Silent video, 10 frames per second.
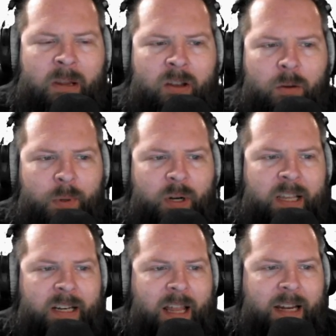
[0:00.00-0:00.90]
could put
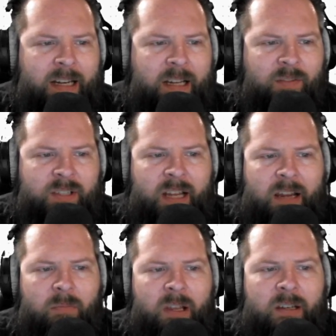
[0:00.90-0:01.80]
in like an if
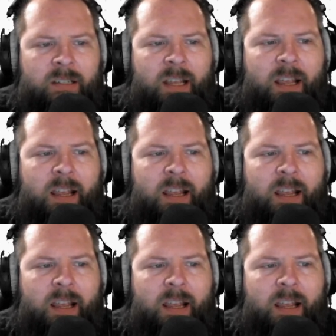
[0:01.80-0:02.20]
statement.